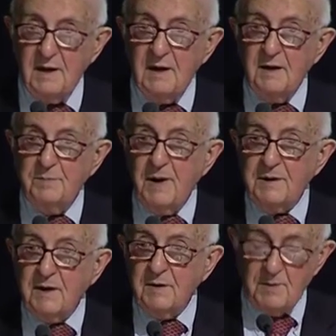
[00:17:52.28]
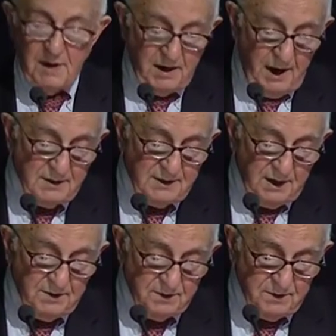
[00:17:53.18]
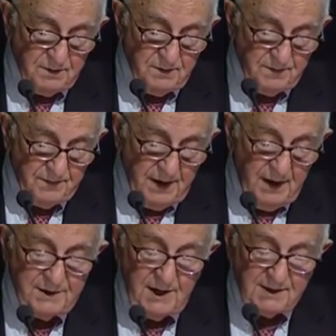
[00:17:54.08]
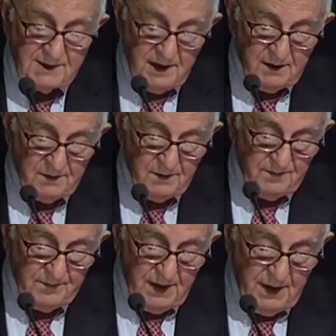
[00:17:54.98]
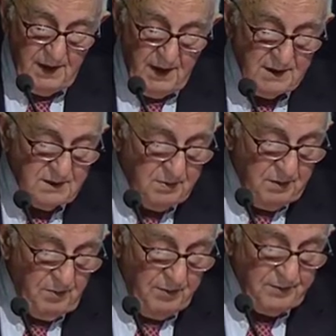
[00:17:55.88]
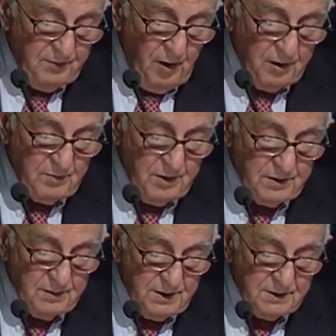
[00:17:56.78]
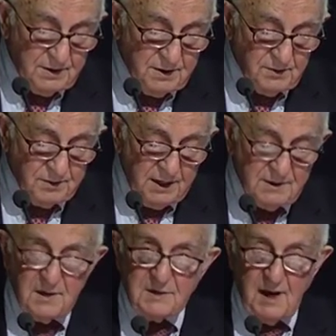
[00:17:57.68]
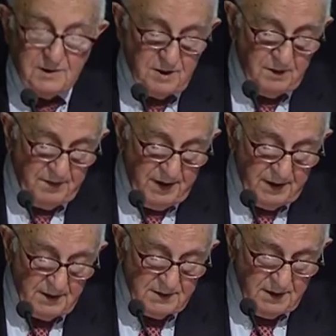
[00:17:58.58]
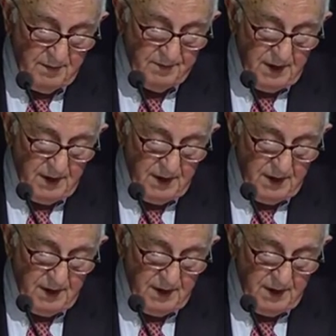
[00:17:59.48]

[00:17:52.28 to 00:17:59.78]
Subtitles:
in particular, I salute you and I thank you. As we move forward with today's discussion of legacy,